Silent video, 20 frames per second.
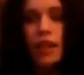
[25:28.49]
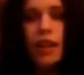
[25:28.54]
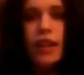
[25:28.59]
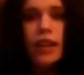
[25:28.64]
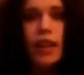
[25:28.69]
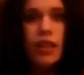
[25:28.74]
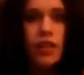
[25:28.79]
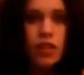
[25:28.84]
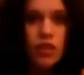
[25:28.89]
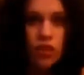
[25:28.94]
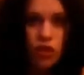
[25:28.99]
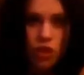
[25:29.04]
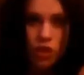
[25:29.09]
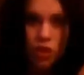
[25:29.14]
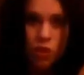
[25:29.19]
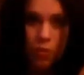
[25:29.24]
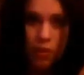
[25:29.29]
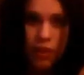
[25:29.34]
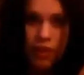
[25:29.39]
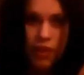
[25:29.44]
Hi guys,
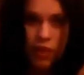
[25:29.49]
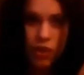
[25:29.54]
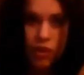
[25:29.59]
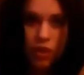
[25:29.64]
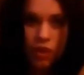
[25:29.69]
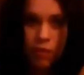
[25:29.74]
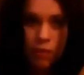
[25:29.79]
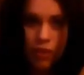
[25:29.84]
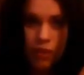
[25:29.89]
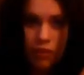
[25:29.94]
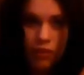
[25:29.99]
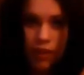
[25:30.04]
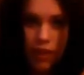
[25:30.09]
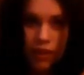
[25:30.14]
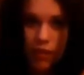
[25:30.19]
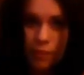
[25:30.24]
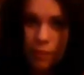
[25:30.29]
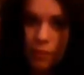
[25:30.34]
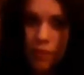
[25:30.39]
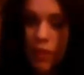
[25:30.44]
just a quick addition in the middle
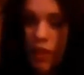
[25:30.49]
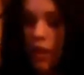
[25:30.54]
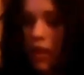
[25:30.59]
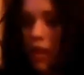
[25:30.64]
here.